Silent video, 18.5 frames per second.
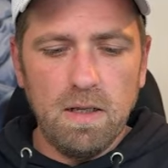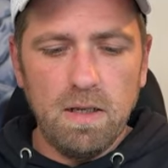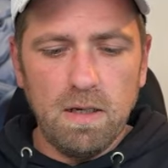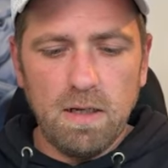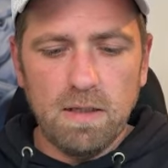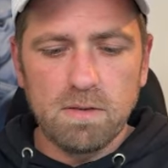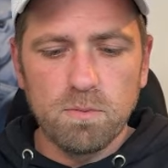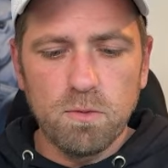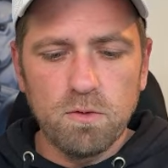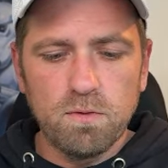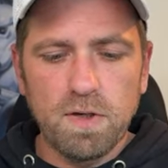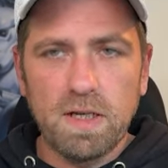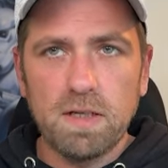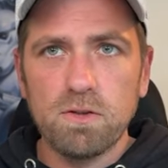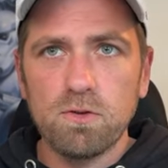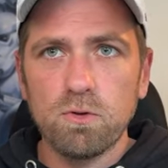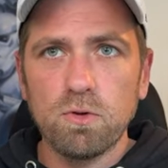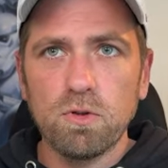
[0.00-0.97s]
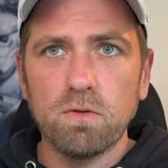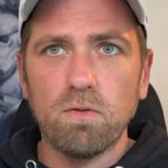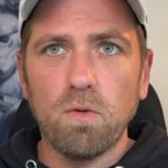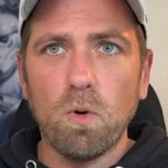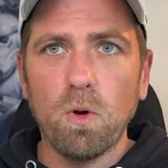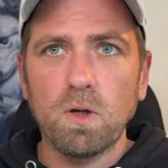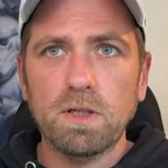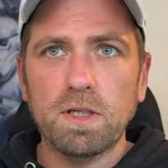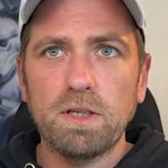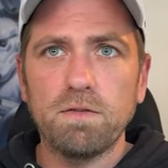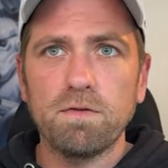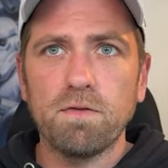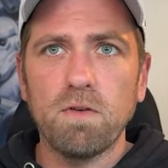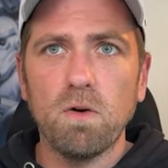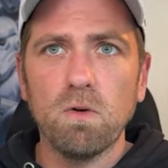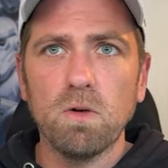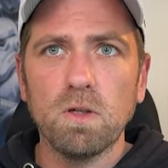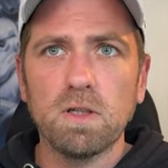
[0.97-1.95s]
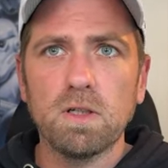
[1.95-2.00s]
Let's move into the Valkey
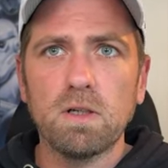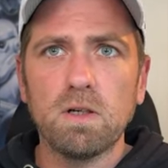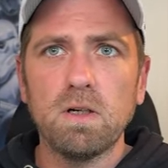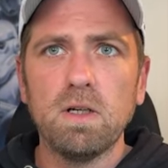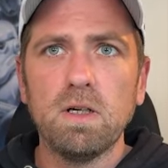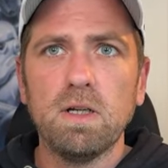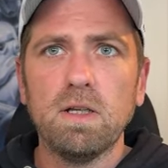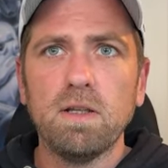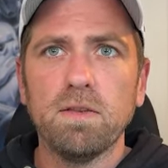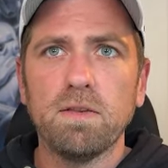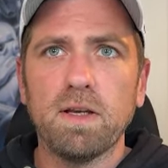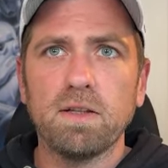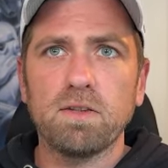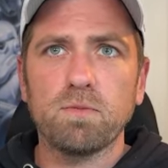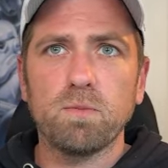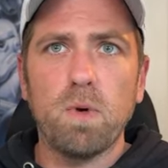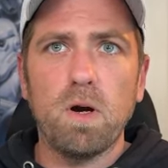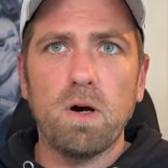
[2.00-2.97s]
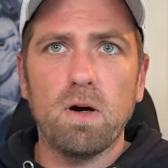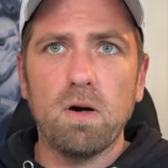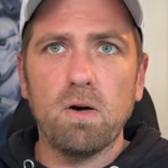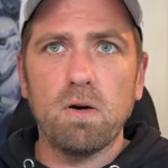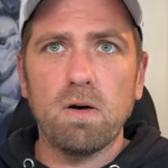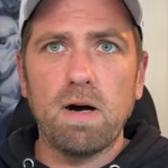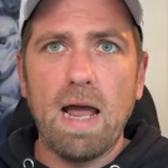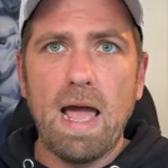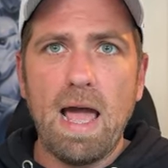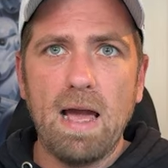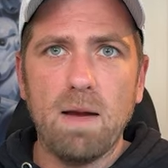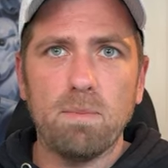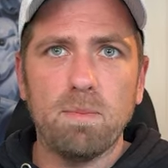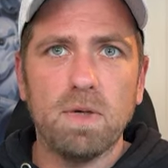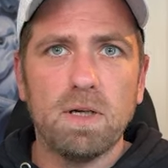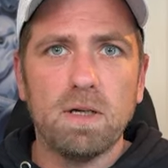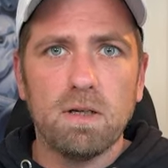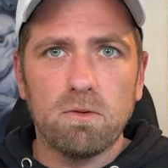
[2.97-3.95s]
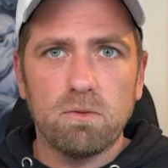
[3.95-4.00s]
folder. That's where our app
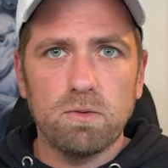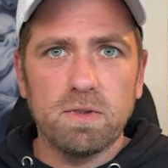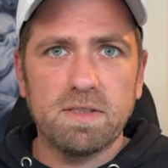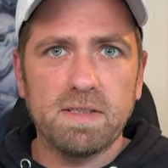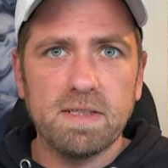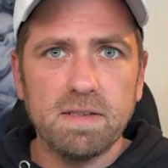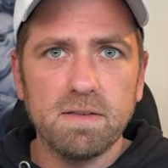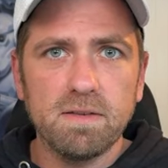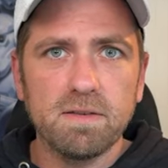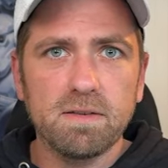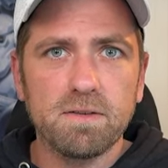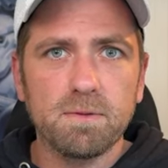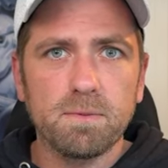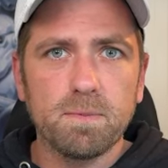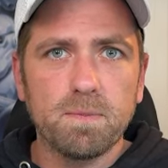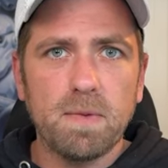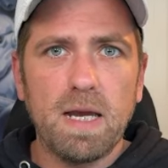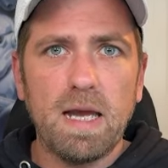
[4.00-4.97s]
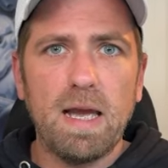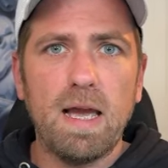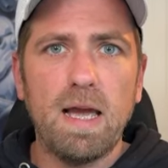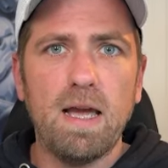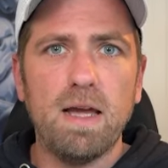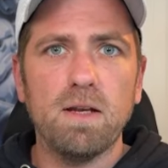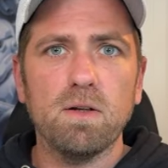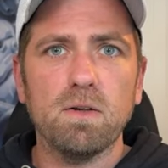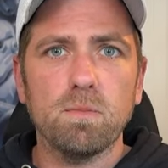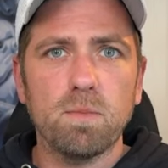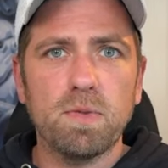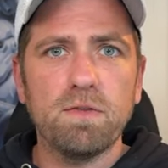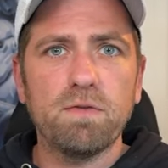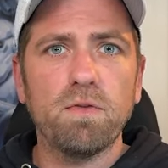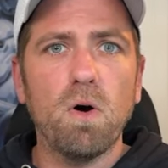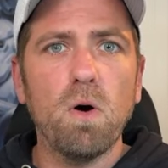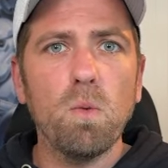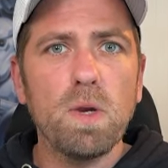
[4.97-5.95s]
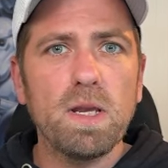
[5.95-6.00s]
resists. And
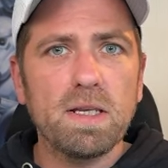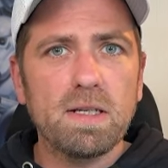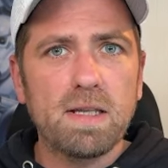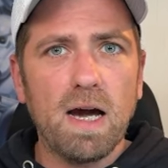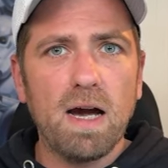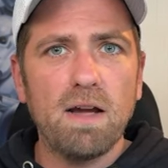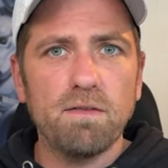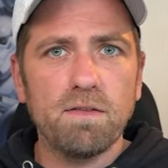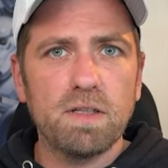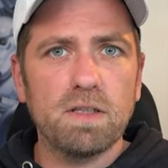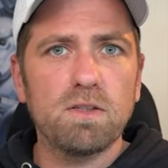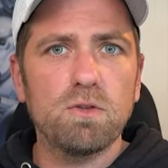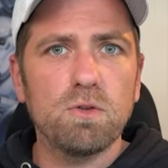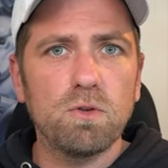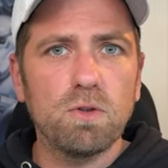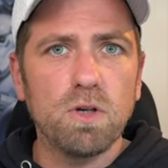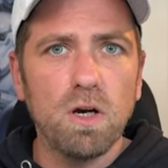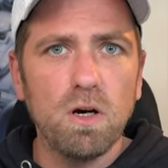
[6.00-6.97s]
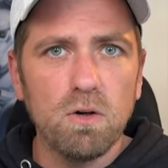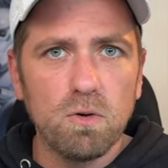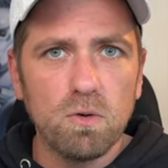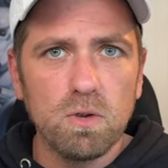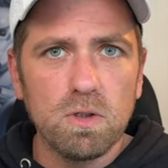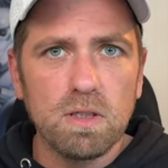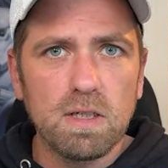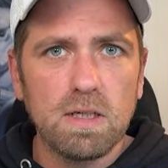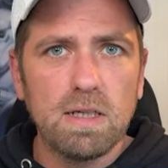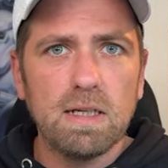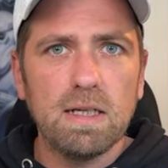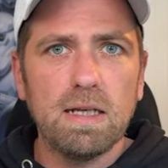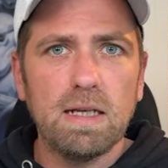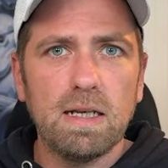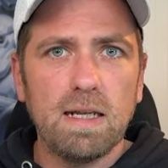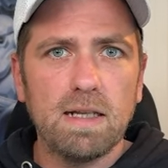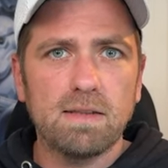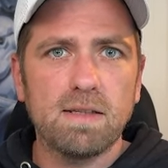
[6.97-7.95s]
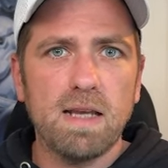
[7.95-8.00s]
before we dive into code,
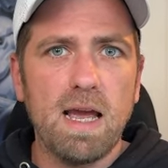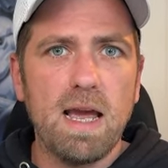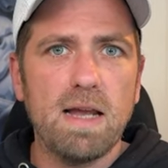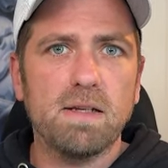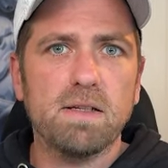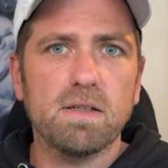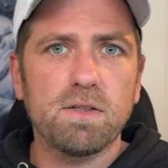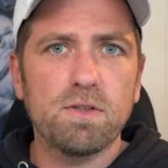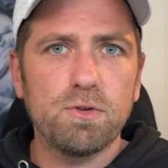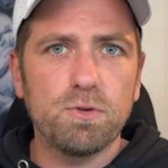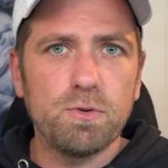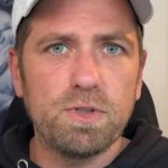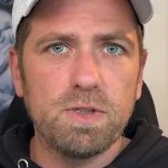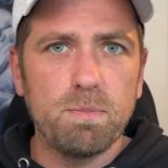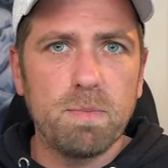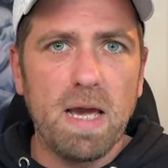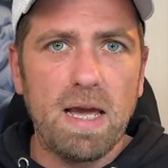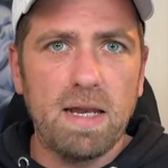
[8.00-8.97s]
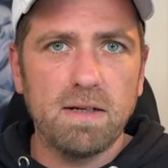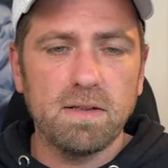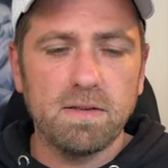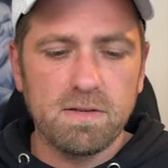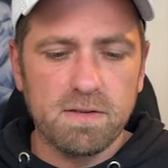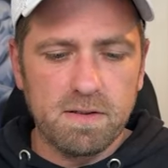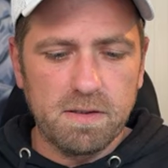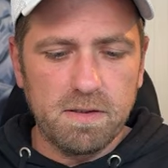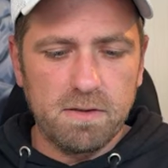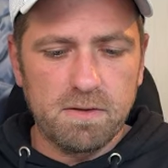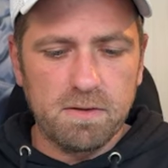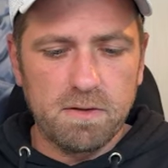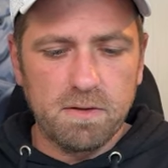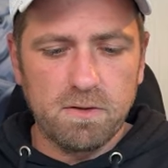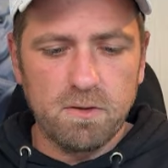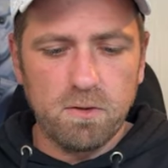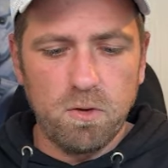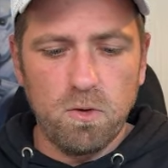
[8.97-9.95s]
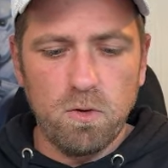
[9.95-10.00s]
let's add two dependencies.
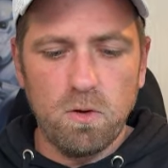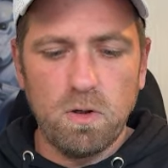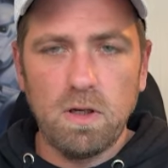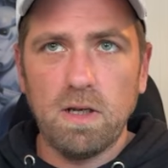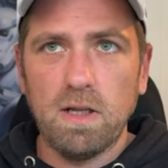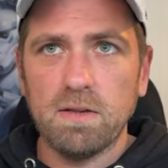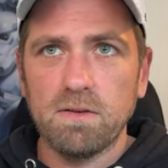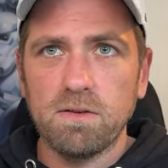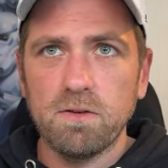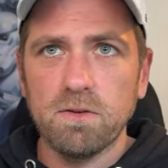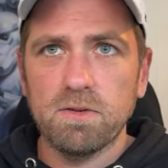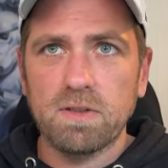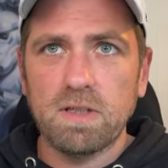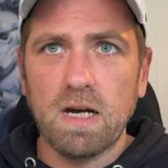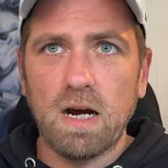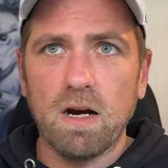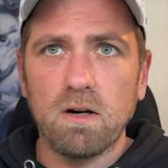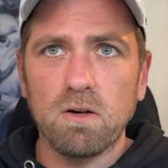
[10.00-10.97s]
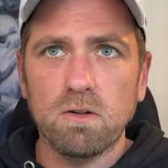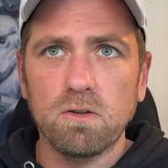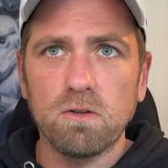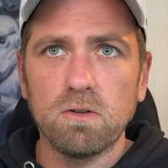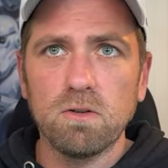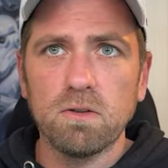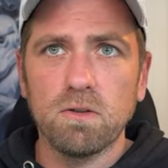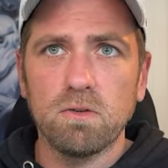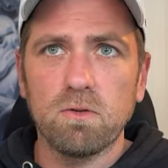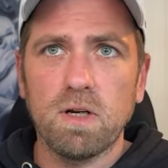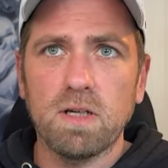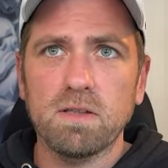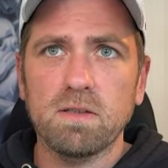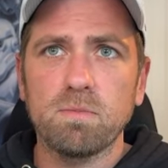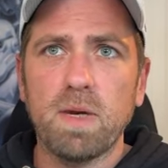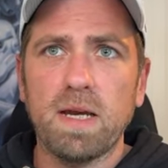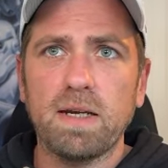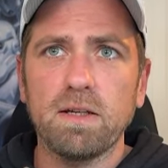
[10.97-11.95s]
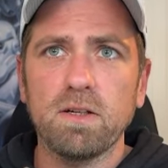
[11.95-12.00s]
So let's use Cargo, the
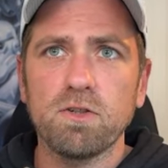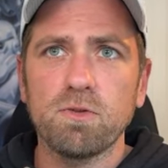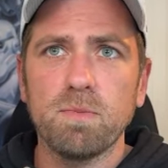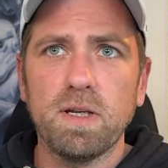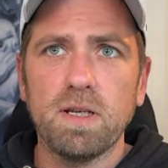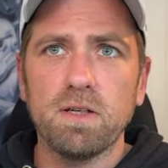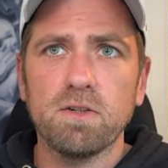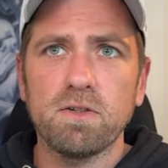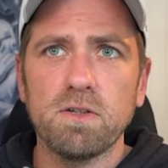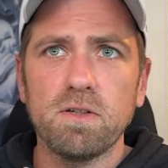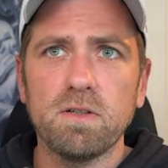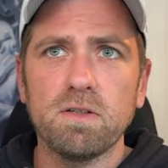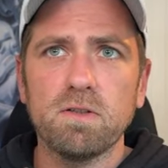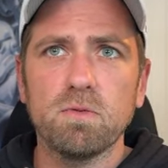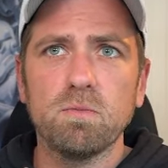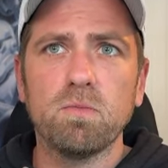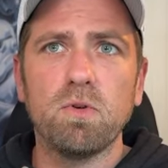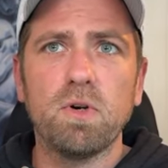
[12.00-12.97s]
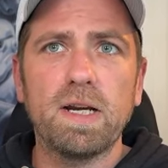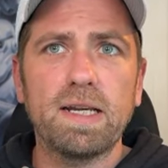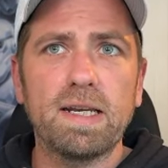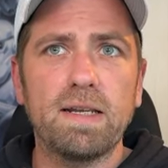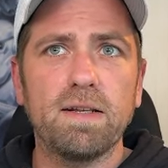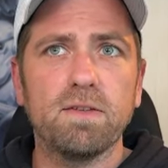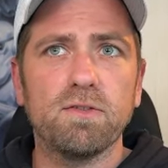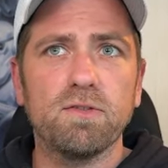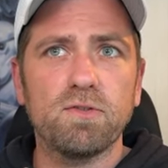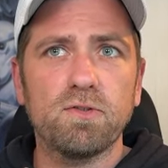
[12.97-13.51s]
Rust package manager, to bring in